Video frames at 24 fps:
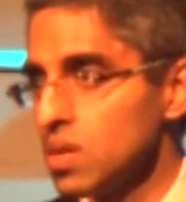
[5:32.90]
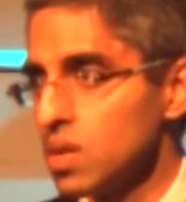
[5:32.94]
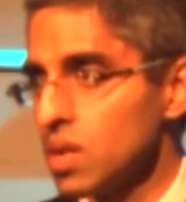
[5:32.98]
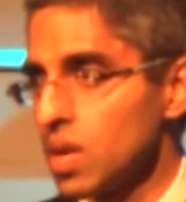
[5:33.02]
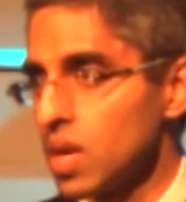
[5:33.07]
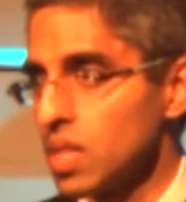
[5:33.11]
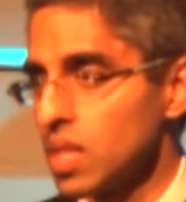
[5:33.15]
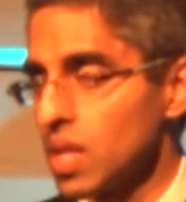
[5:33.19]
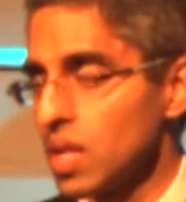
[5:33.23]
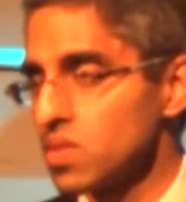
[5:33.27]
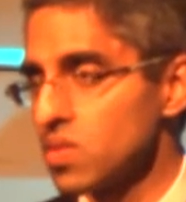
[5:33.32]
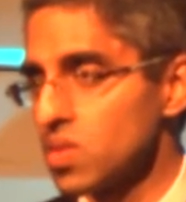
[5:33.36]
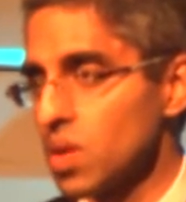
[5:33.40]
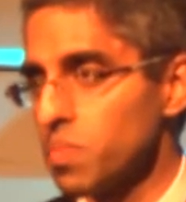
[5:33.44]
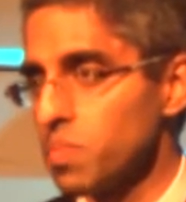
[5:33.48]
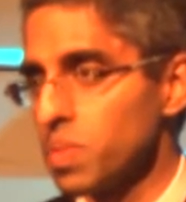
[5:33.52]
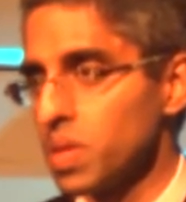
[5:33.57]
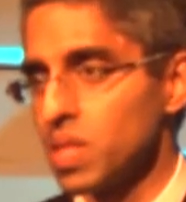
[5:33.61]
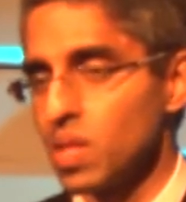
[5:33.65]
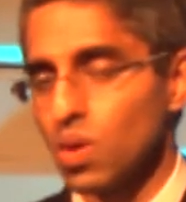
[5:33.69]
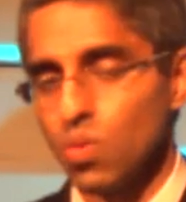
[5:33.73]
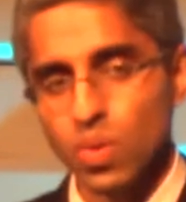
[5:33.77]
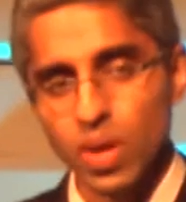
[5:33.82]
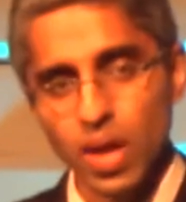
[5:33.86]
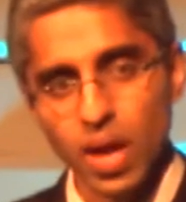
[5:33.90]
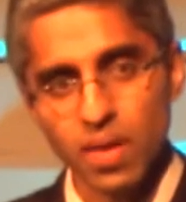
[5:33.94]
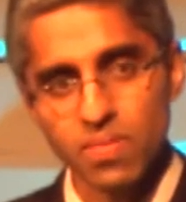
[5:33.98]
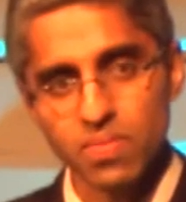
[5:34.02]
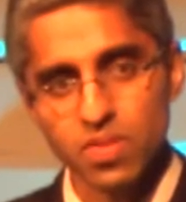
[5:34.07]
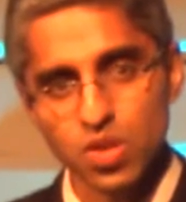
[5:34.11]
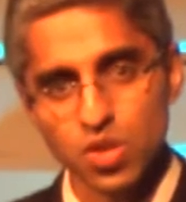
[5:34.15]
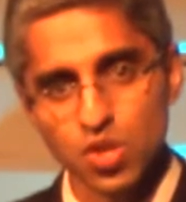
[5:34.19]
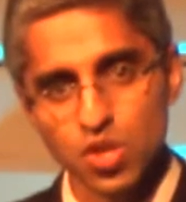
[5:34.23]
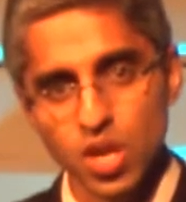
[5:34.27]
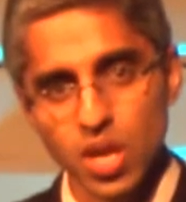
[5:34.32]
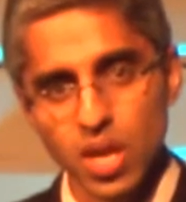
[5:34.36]
and that's something that we have
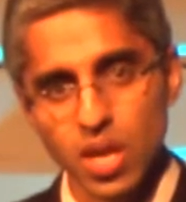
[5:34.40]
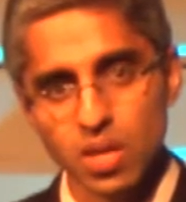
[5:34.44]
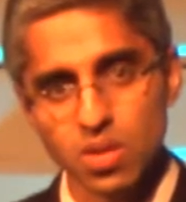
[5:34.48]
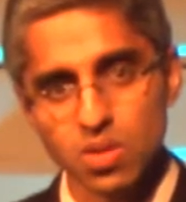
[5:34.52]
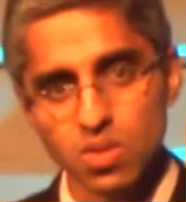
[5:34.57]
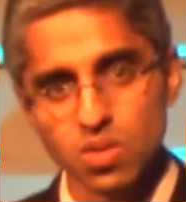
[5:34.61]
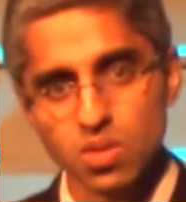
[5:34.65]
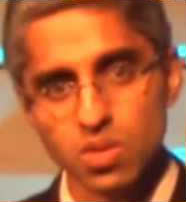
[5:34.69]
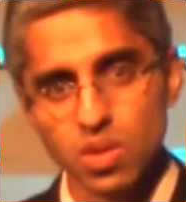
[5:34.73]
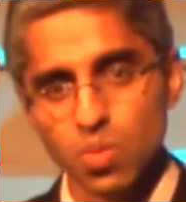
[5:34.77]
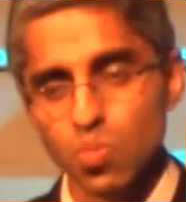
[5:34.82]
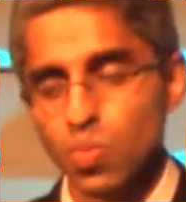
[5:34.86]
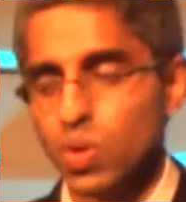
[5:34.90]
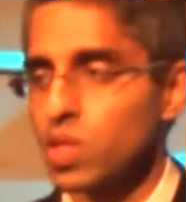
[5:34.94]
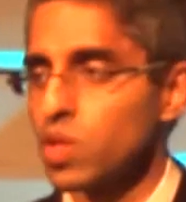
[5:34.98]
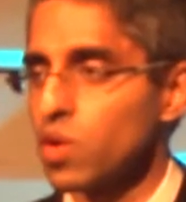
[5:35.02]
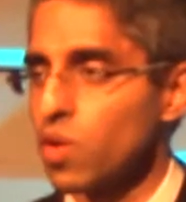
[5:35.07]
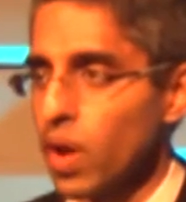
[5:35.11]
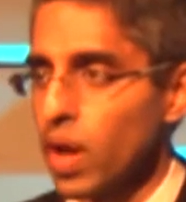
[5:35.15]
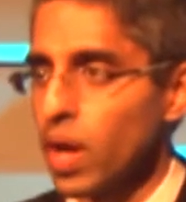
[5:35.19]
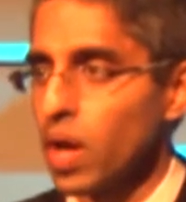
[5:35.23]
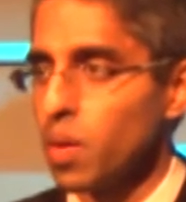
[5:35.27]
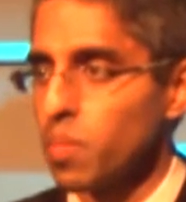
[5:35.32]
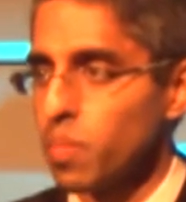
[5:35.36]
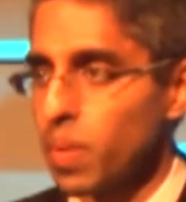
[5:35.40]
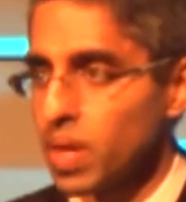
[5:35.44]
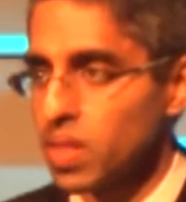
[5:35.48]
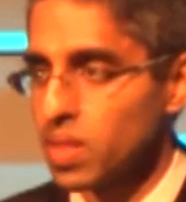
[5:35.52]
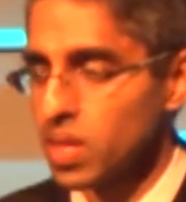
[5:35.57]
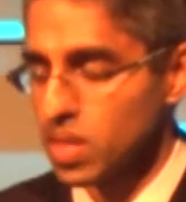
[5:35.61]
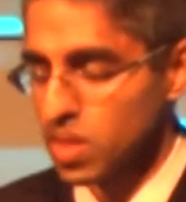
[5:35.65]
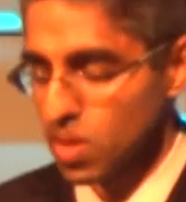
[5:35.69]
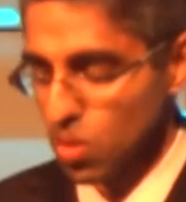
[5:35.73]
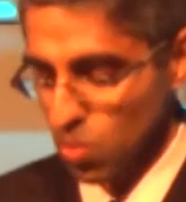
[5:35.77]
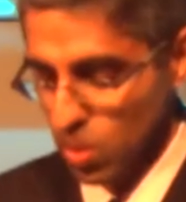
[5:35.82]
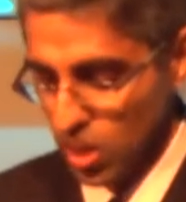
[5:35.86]
to change, and with your help, I
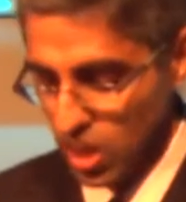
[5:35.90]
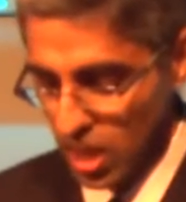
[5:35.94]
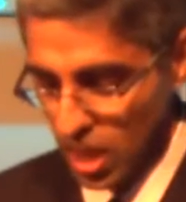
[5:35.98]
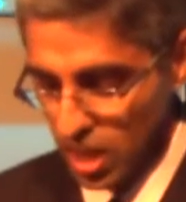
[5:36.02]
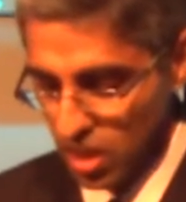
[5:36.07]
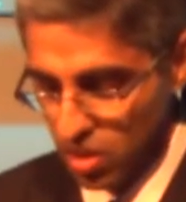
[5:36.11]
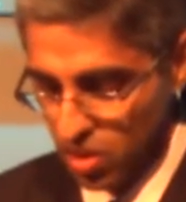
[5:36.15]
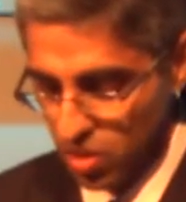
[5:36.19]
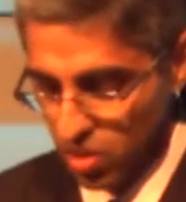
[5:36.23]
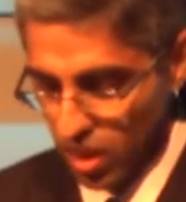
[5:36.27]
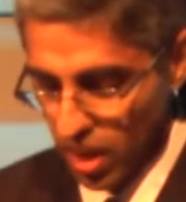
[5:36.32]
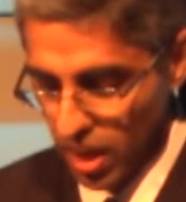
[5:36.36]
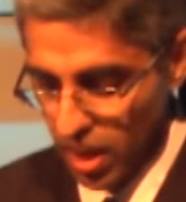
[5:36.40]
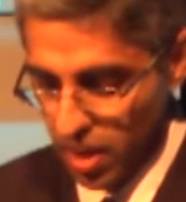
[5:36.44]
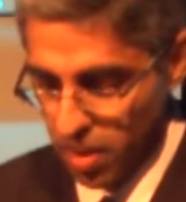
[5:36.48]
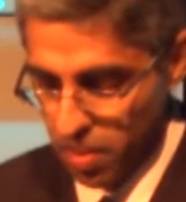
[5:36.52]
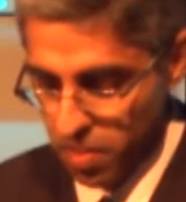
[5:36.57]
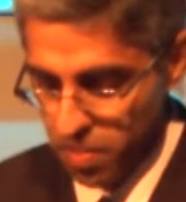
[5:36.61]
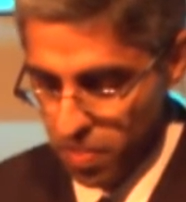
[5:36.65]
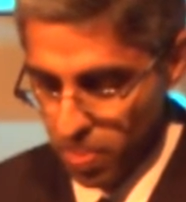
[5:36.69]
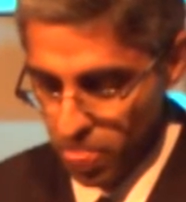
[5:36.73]
think that we can do that.